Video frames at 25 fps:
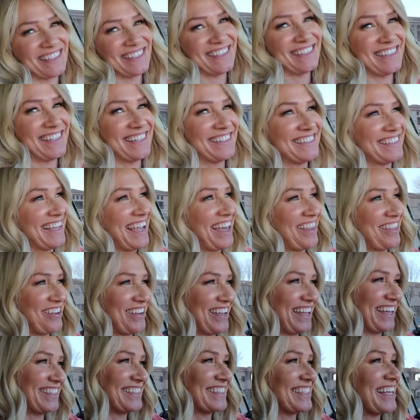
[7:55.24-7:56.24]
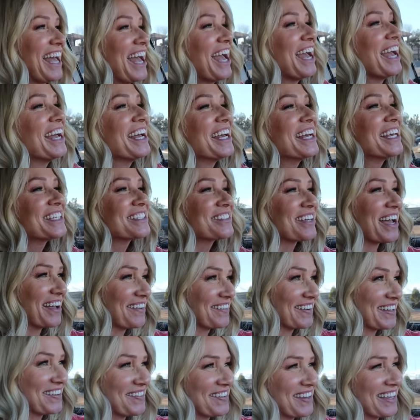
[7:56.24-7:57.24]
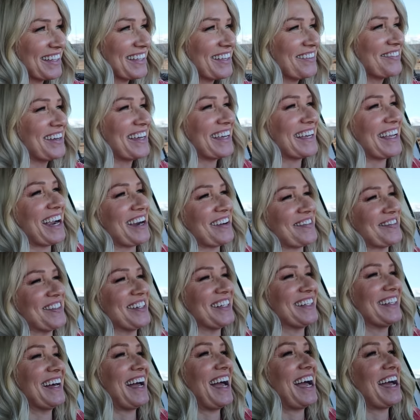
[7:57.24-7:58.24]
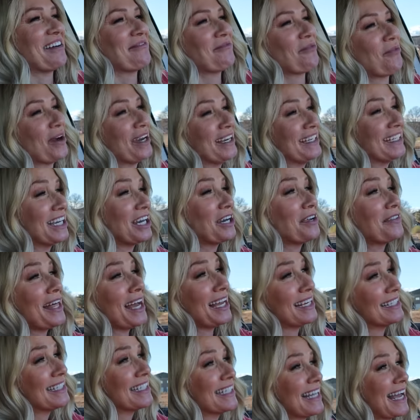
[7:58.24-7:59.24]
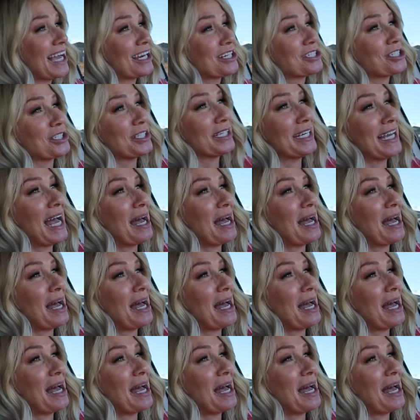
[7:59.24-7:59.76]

presents as the other kids. So I'm gonna be a little bit careful. Um, one year that did actually